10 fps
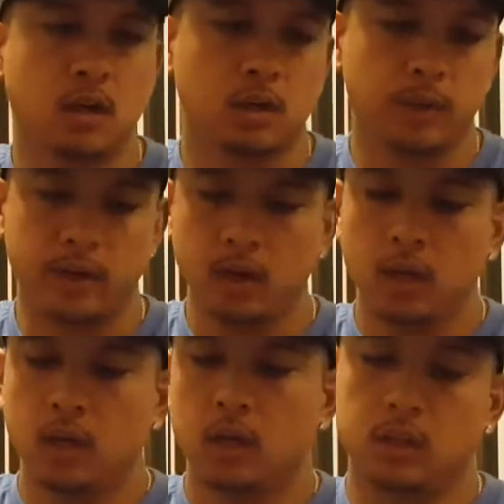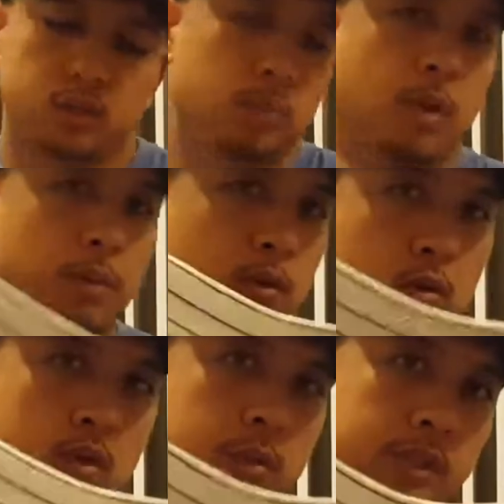colorway. This will probably
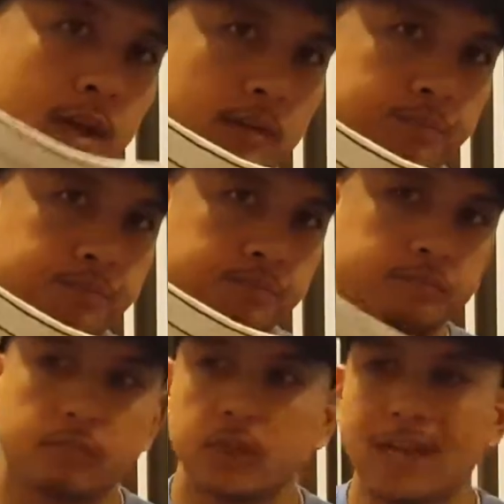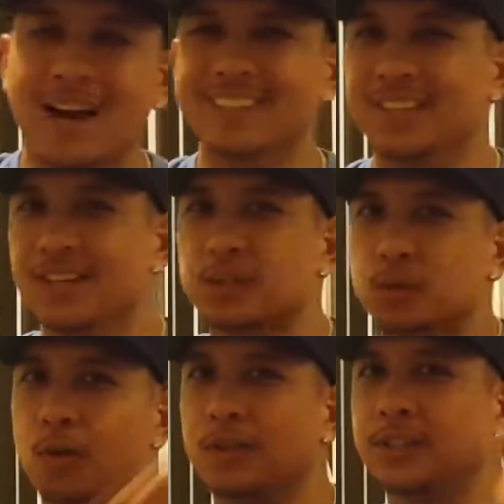go good with that. I didn't
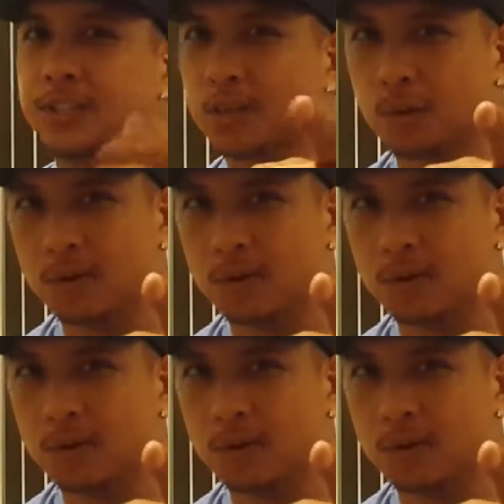score the Jeter